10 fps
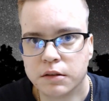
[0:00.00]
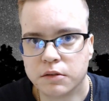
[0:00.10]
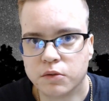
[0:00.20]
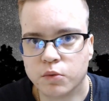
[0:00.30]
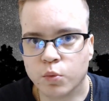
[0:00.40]

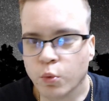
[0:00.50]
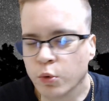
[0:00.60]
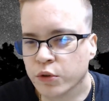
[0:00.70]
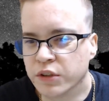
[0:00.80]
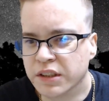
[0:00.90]

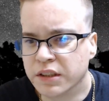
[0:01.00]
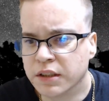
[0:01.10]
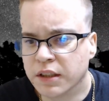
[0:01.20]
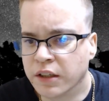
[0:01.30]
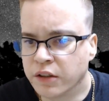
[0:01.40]
worthy
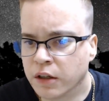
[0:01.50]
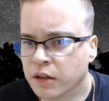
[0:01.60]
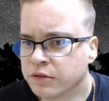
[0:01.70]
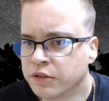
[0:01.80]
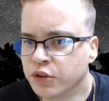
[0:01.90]
enough
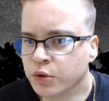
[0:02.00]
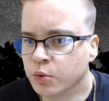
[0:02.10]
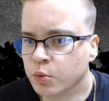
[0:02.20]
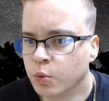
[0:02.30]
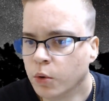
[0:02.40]
to
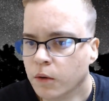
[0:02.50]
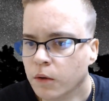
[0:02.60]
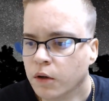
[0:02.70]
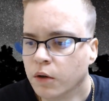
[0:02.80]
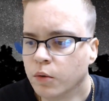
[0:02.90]

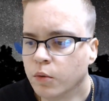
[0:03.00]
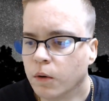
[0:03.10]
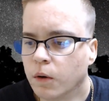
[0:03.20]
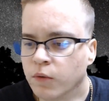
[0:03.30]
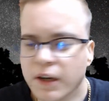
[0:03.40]

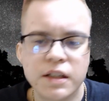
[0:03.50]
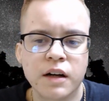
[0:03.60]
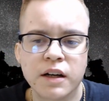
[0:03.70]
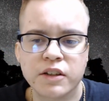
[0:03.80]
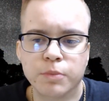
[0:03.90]

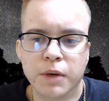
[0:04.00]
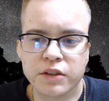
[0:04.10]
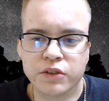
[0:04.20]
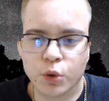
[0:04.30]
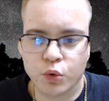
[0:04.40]
recognize
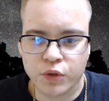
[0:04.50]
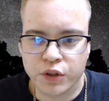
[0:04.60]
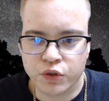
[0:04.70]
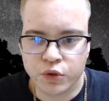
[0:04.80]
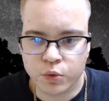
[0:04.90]
myself and
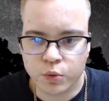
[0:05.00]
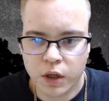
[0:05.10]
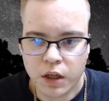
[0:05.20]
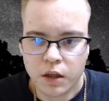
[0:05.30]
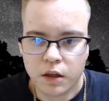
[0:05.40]
to
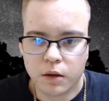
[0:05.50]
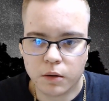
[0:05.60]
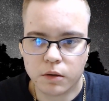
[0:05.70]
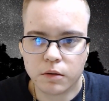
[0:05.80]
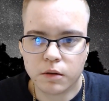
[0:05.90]

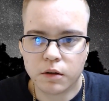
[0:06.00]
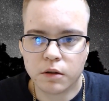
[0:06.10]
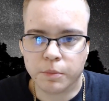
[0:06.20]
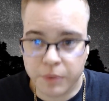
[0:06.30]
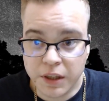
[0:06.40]
uh,
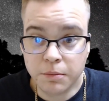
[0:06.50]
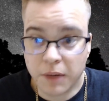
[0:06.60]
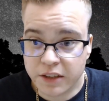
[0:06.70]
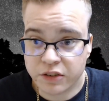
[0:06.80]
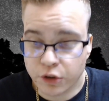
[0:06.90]
be
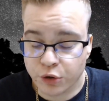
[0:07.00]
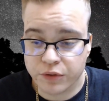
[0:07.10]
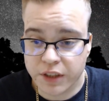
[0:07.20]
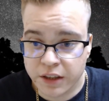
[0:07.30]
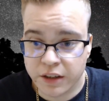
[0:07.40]
myself
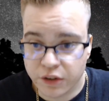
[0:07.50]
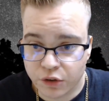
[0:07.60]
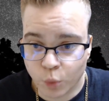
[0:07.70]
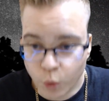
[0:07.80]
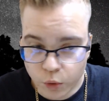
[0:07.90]
in this
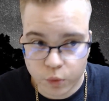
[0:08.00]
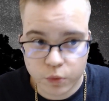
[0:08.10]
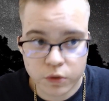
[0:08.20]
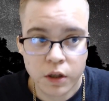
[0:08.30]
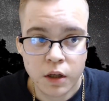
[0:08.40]
world.
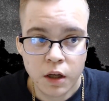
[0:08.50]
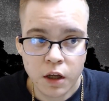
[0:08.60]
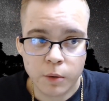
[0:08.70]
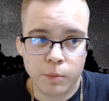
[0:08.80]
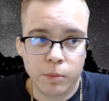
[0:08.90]

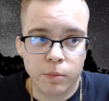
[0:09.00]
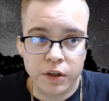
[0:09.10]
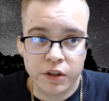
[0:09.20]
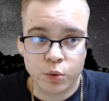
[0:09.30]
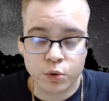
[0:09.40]
But in
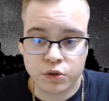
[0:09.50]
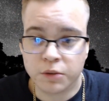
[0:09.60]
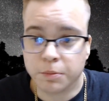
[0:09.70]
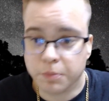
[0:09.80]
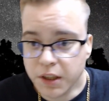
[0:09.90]
order to
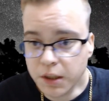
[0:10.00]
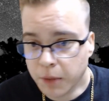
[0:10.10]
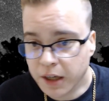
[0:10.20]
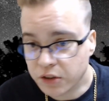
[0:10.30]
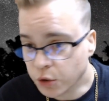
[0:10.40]
be
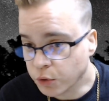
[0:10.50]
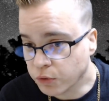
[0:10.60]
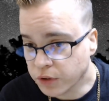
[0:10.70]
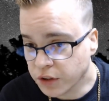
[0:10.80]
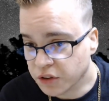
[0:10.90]
myself
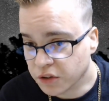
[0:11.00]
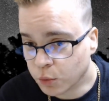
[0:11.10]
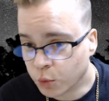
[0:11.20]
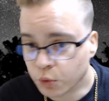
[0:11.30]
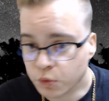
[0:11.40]
in this
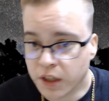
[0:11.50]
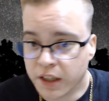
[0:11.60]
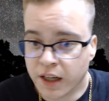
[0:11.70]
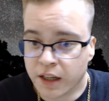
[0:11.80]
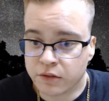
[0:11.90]
world, I
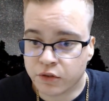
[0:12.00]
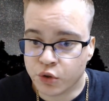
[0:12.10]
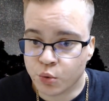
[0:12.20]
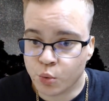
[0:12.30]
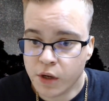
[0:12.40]
have
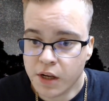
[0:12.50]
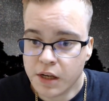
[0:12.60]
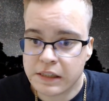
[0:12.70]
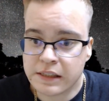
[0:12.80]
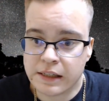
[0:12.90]
to
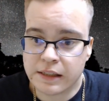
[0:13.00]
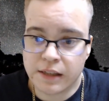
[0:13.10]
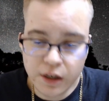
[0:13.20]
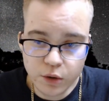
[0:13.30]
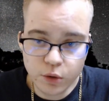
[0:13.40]
take
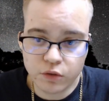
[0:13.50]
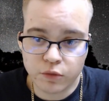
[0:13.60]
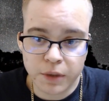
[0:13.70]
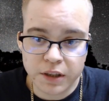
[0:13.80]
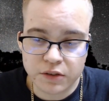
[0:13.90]
care of
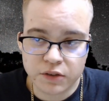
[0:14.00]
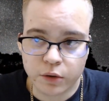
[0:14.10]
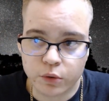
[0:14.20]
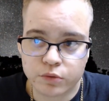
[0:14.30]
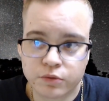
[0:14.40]

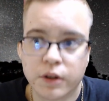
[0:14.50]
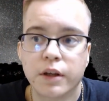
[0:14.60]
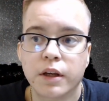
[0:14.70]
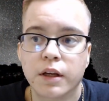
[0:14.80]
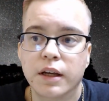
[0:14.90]
myself.
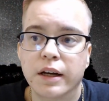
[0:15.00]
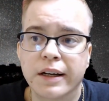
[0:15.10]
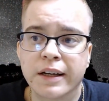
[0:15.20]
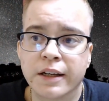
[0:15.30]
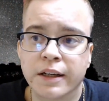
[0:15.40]

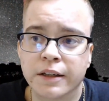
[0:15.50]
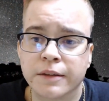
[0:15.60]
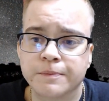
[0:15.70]
And